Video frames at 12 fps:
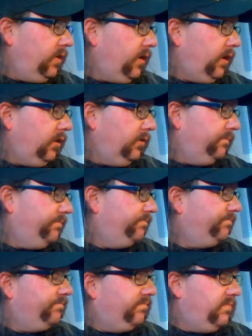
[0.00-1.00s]
Got a,
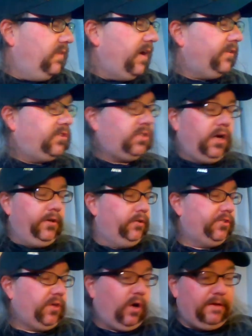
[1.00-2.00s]
not a ton
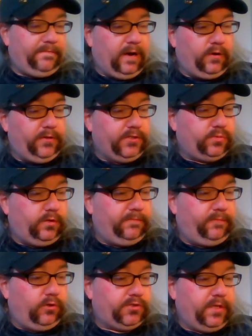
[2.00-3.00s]
to show off out of this one,
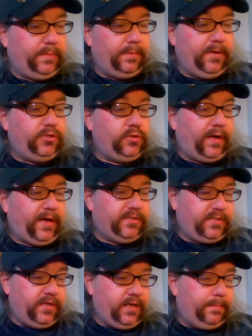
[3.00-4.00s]
fortunately, but I'm going to do like I
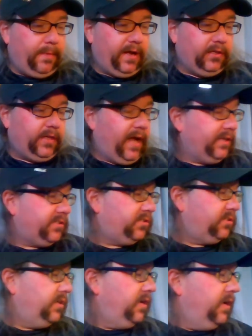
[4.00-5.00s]
did in my
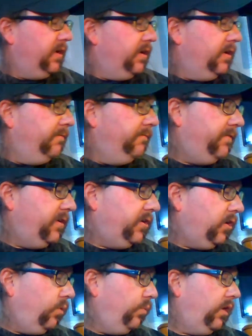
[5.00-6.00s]
last
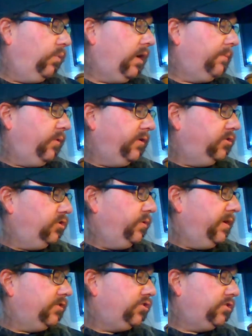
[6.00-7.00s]
video, where what I'm going to do
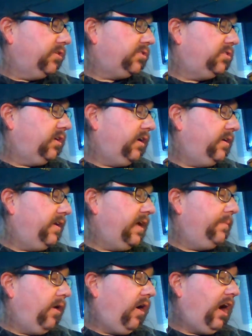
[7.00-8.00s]
is just uh,
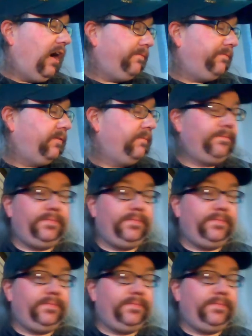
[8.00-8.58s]
name off